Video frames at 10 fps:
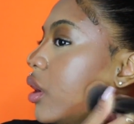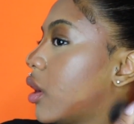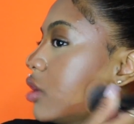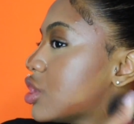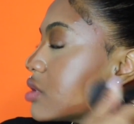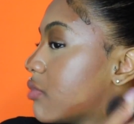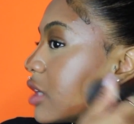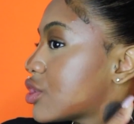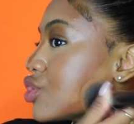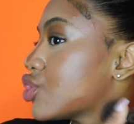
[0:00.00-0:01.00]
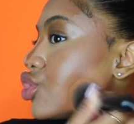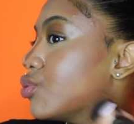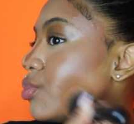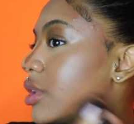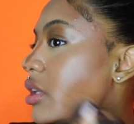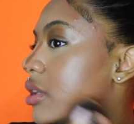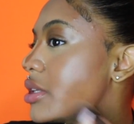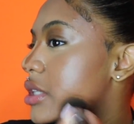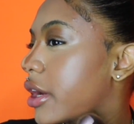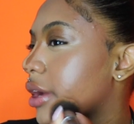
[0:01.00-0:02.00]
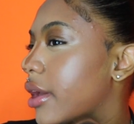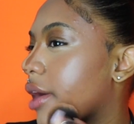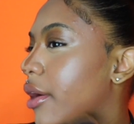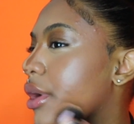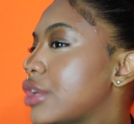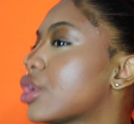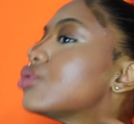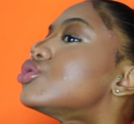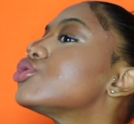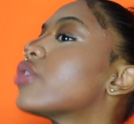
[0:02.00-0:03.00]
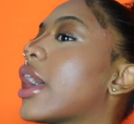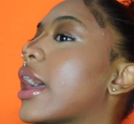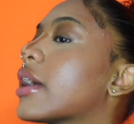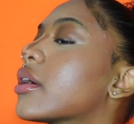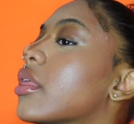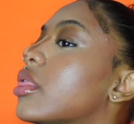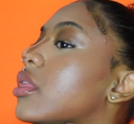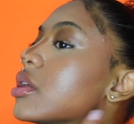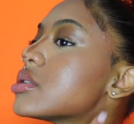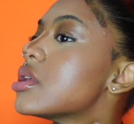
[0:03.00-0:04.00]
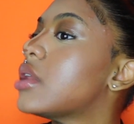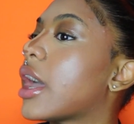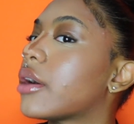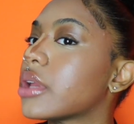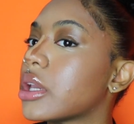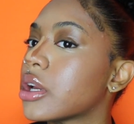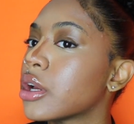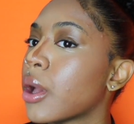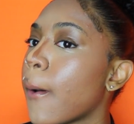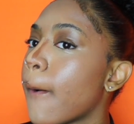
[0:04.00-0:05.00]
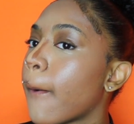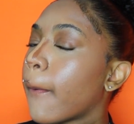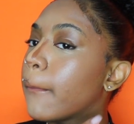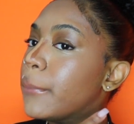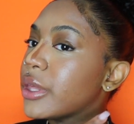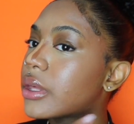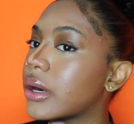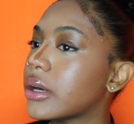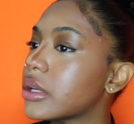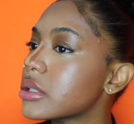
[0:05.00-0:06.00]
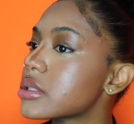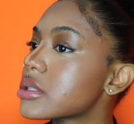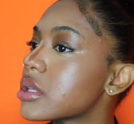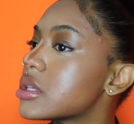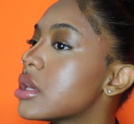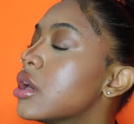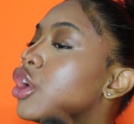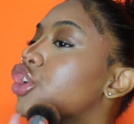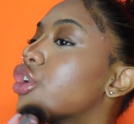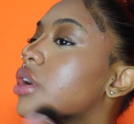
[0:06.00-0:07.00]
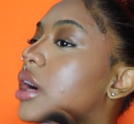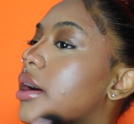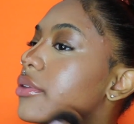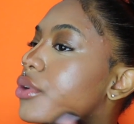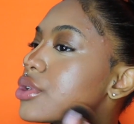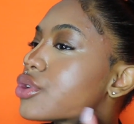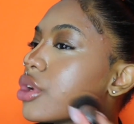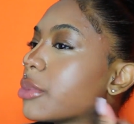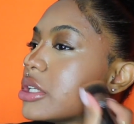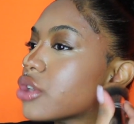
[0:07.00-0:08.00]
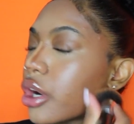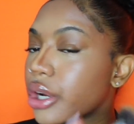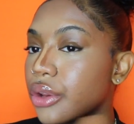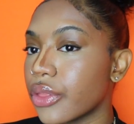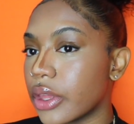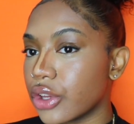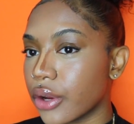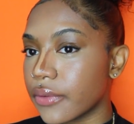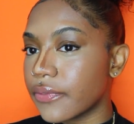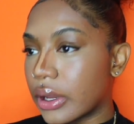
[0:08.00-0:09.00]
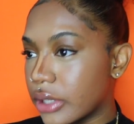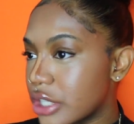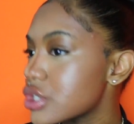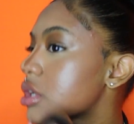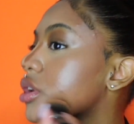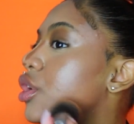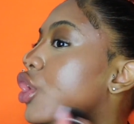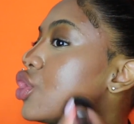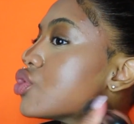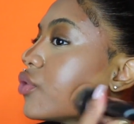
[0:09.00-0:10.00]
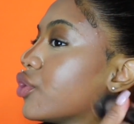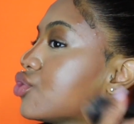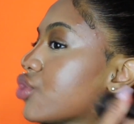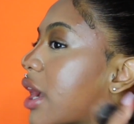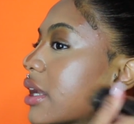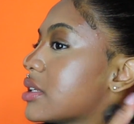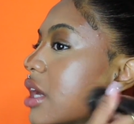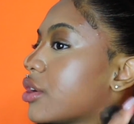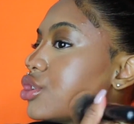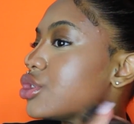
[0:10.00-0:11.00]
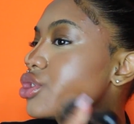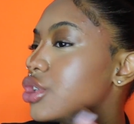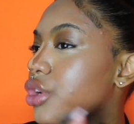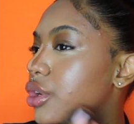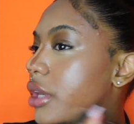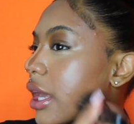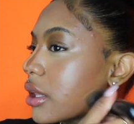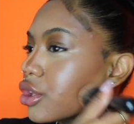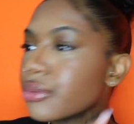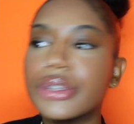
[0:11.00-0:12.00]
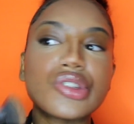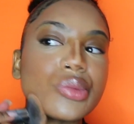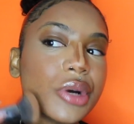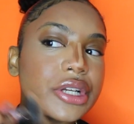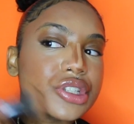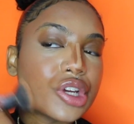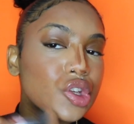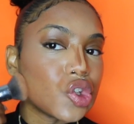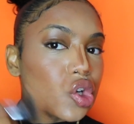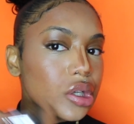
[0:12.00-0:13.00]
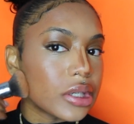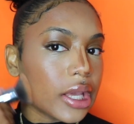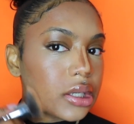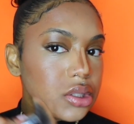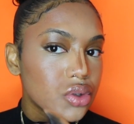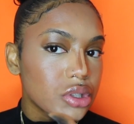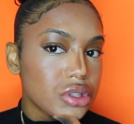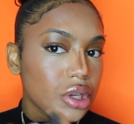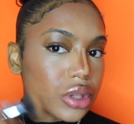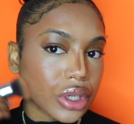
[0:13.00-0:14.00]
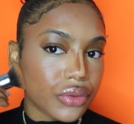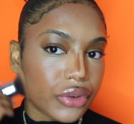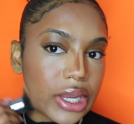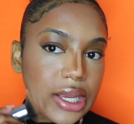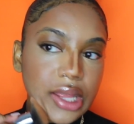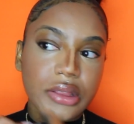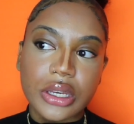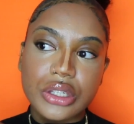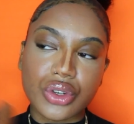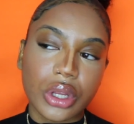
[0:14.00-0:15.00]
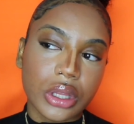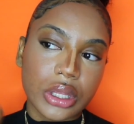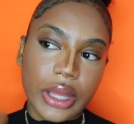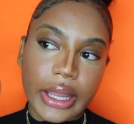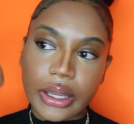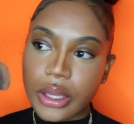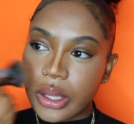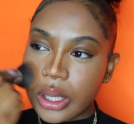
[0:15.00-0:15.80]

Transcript: And just make sure you blend this area out and don't drag this down here, because your contour is going to be darker than your foundation. So if you drag it down to your neck a little bit too much, your neck is going to start looking red, and then it's going to look like